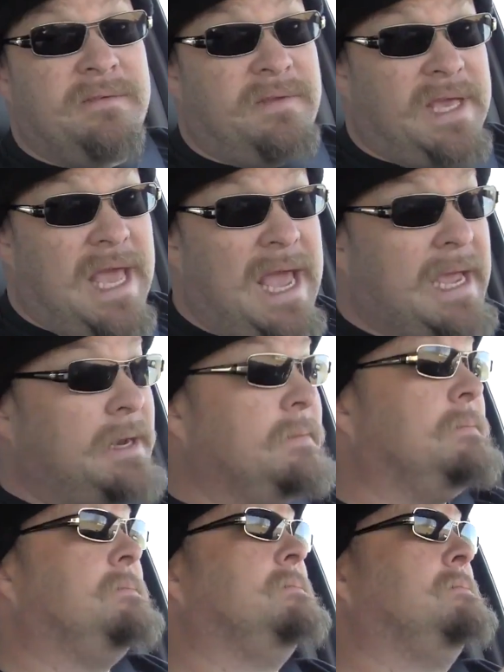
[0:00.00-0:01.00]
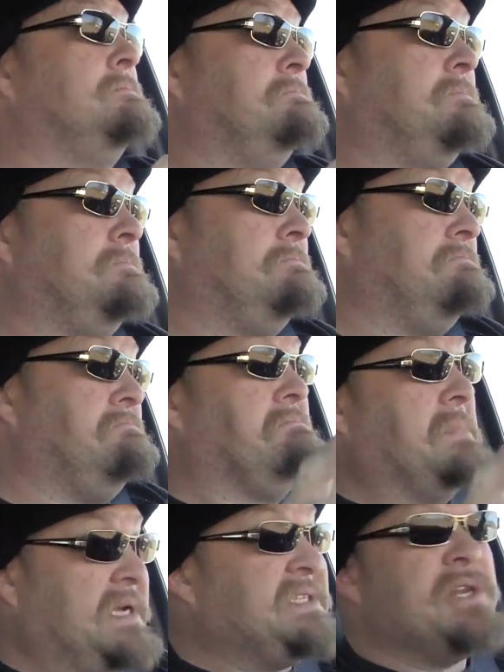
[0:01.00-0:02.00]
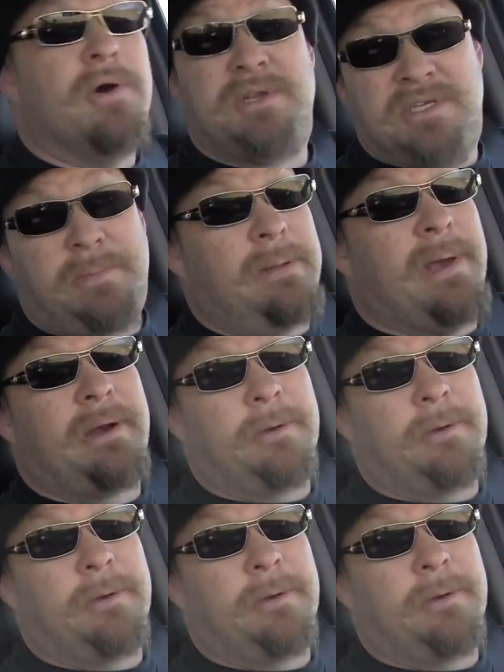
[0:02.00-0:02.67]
to the V8, it's noticeably